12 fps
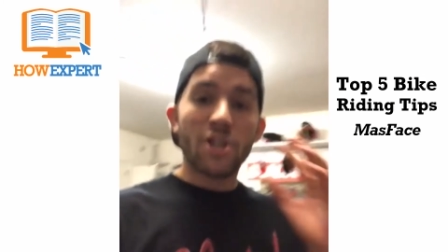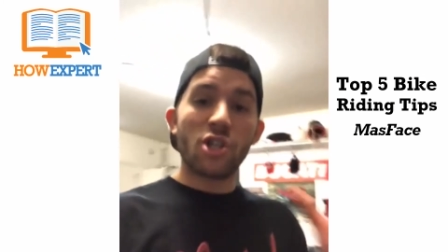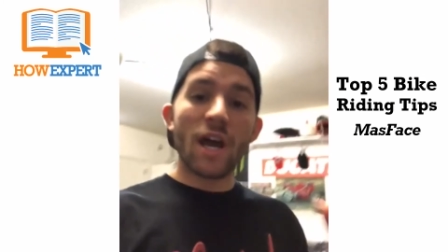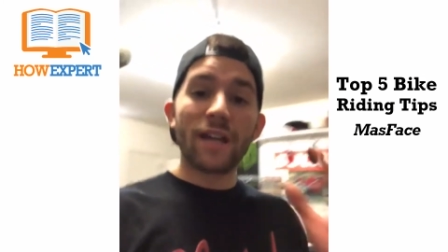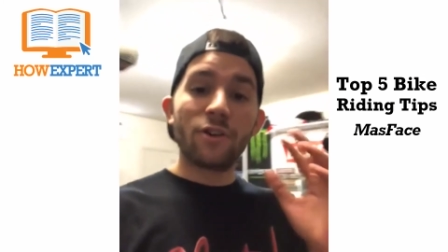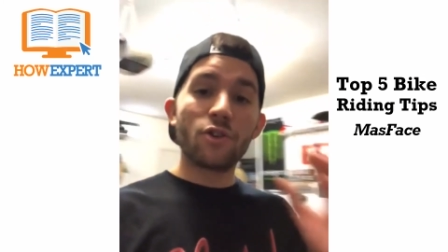
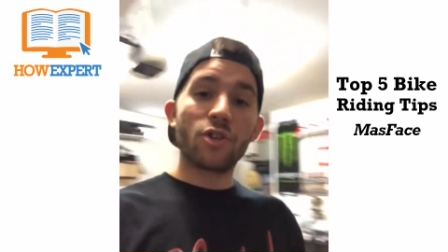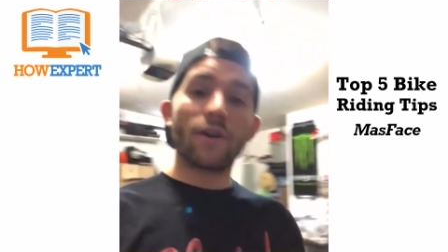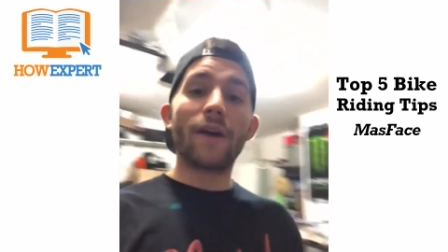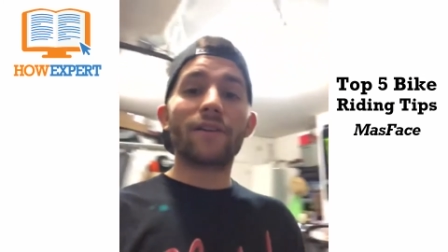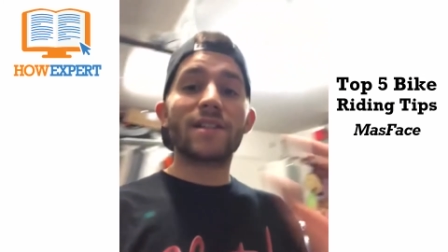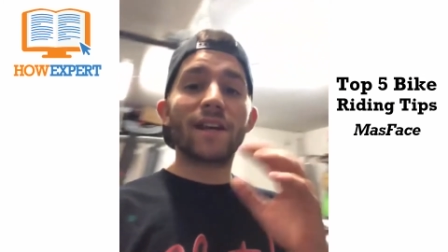check your
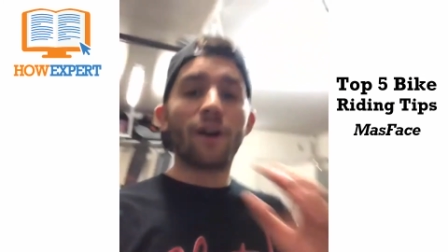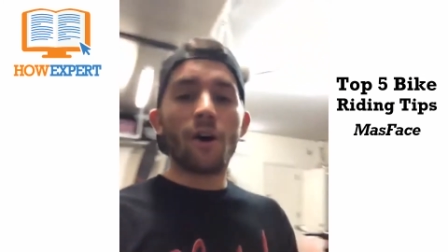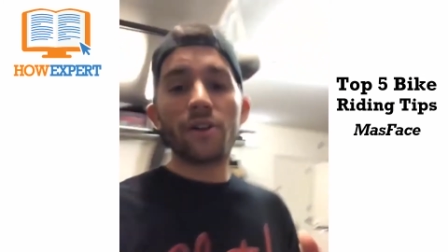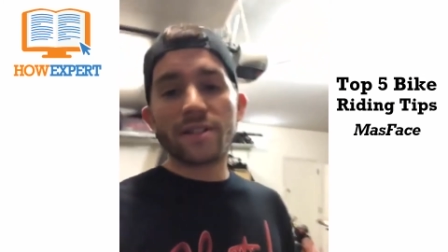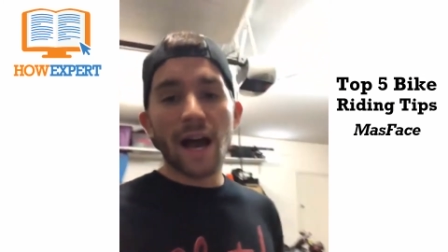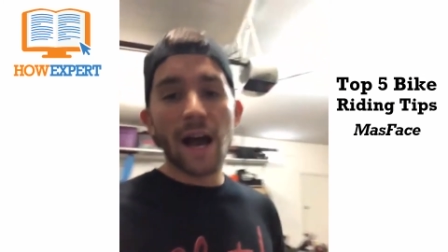surroundings at
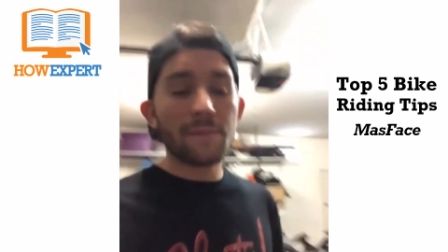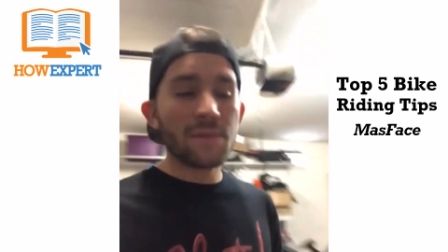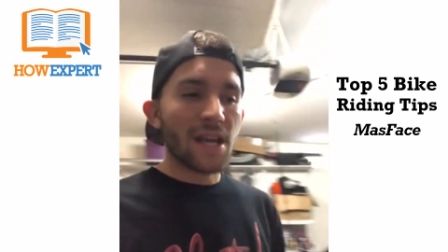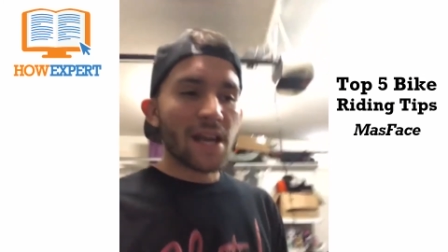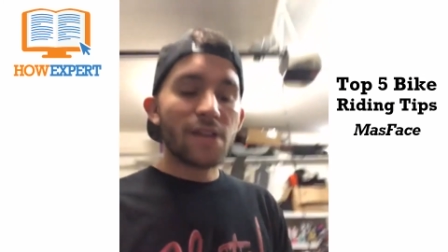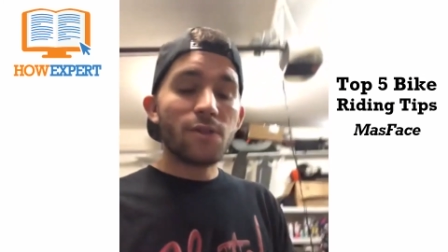all
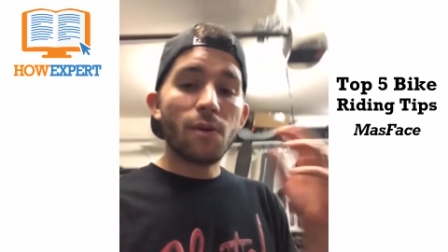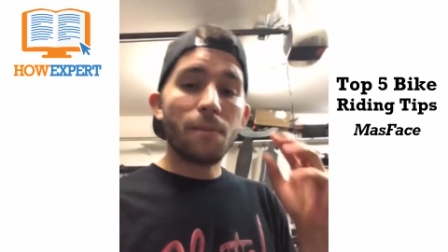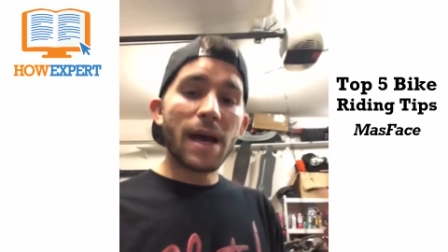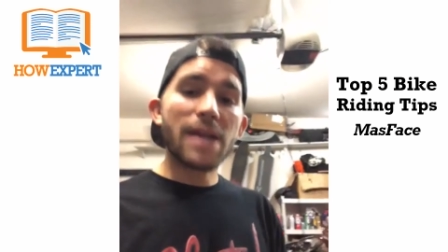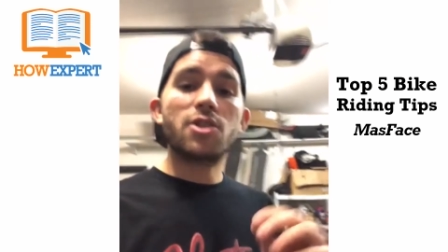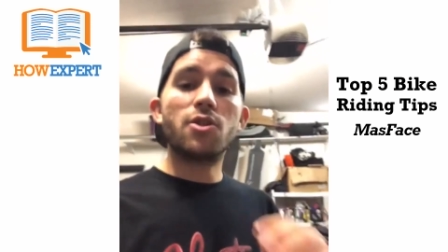times, and do the
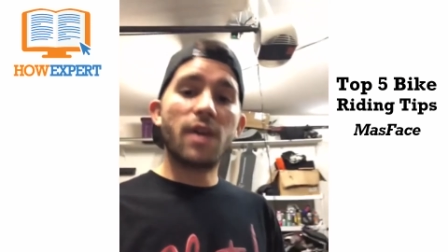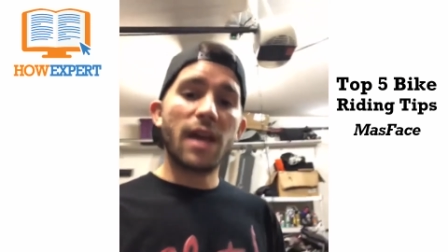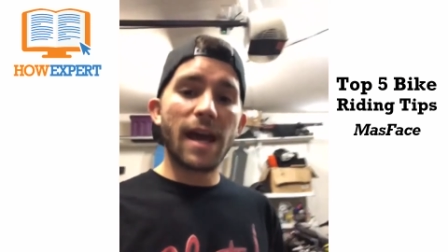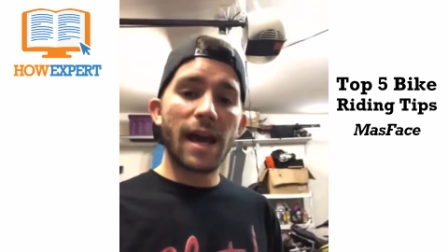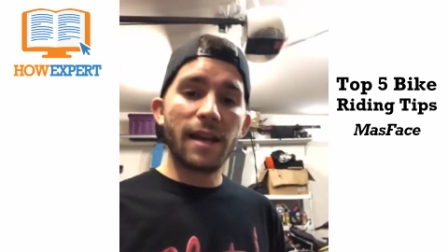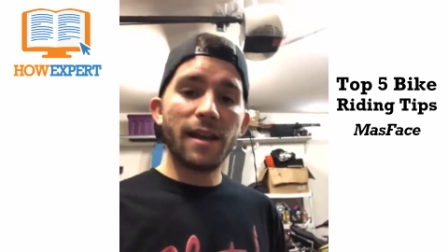best you
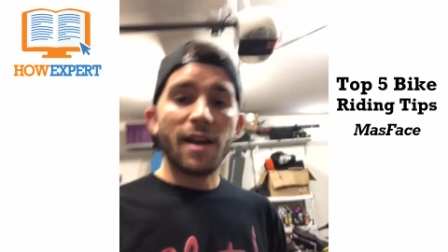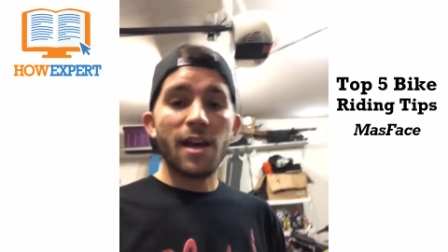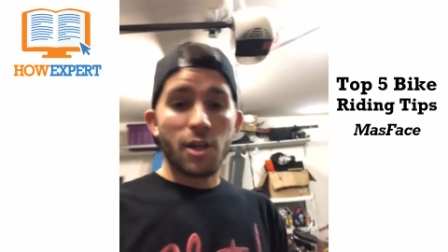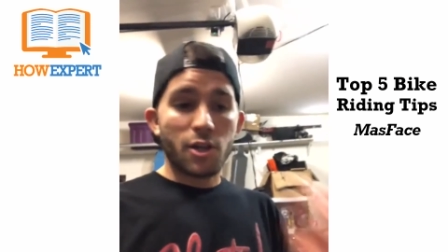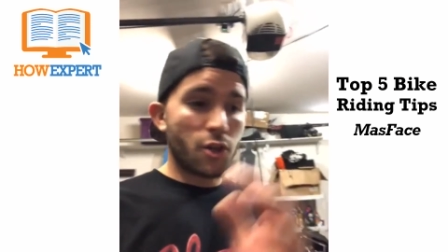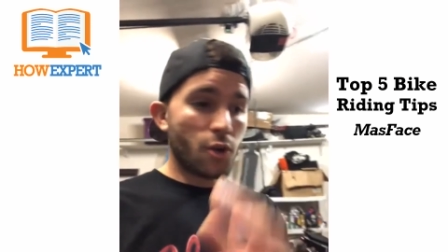can
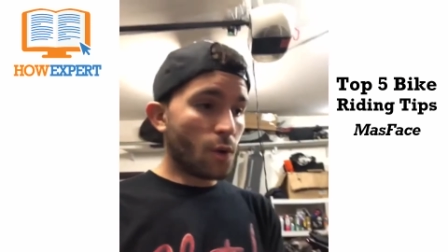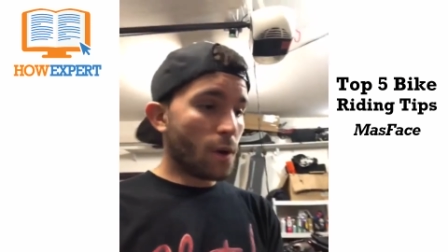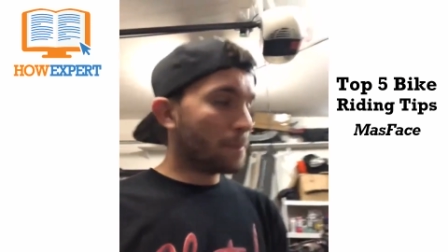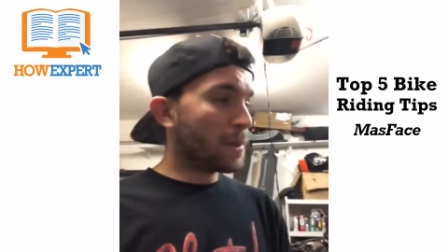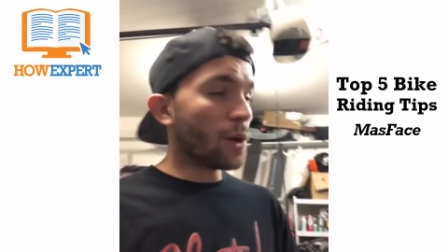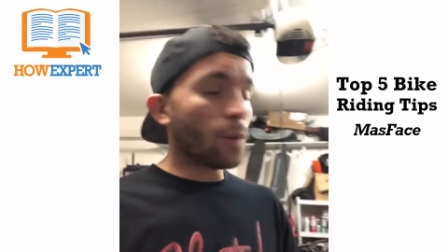
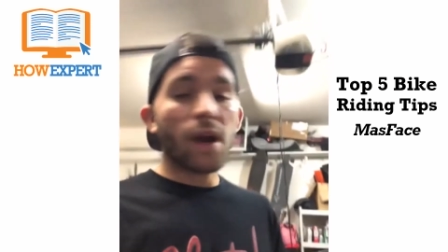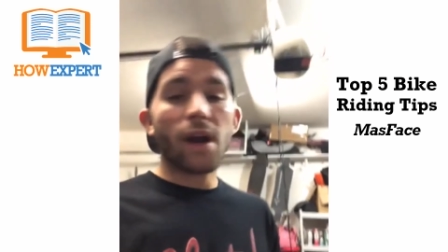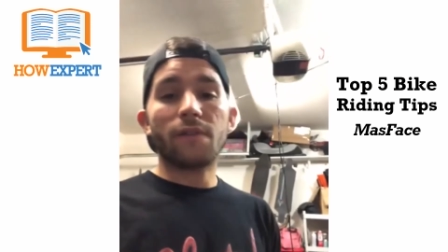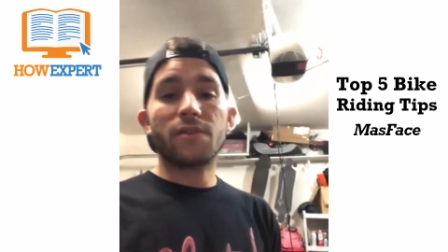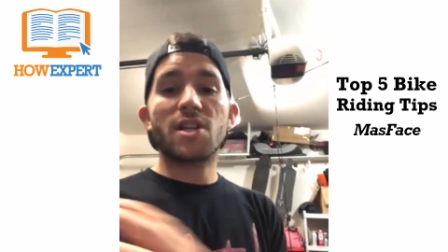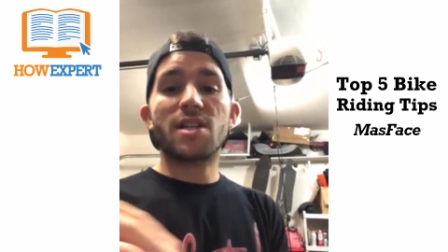to be
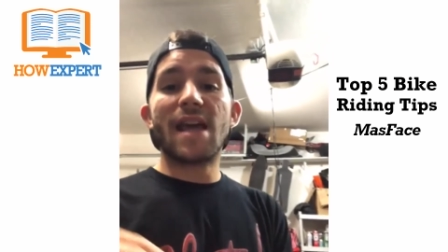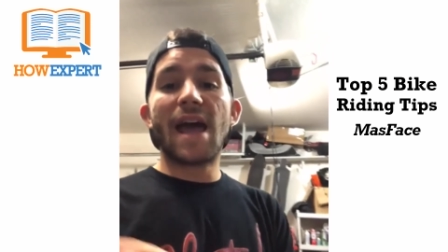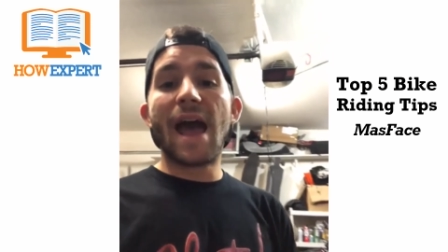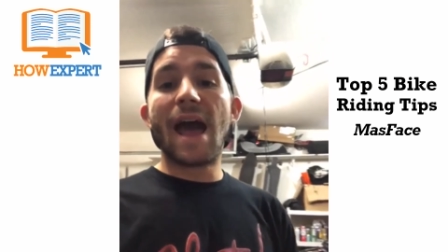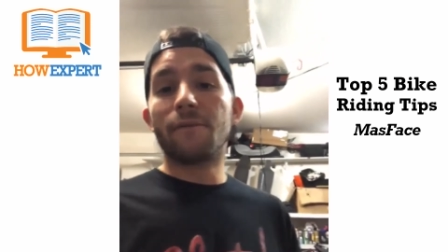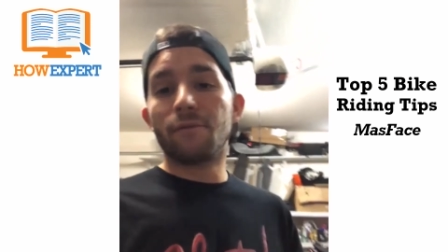aware of just
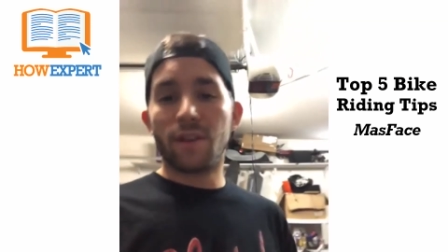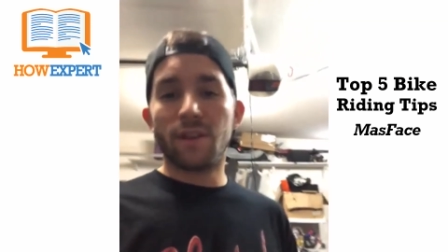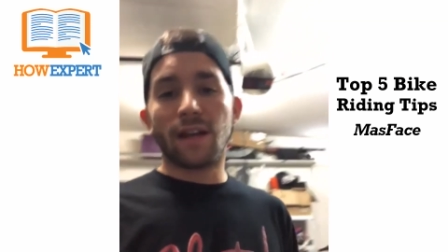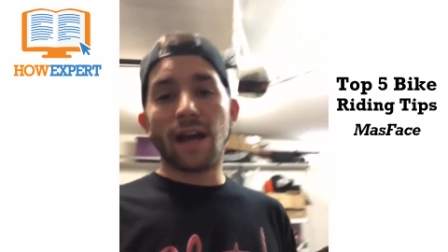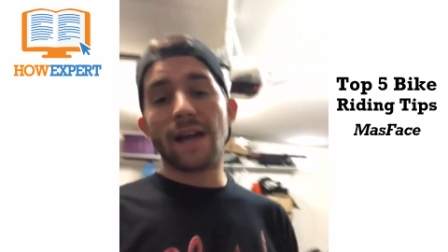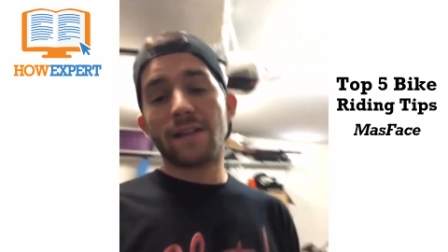
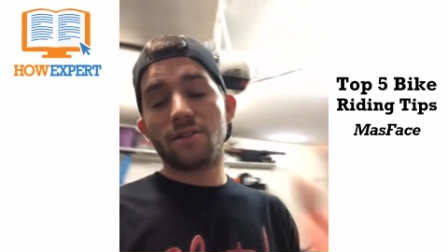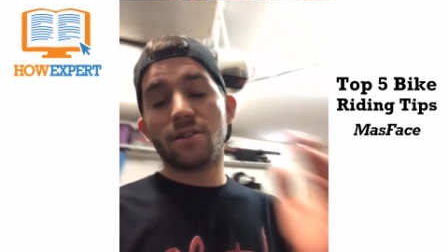everything, guys.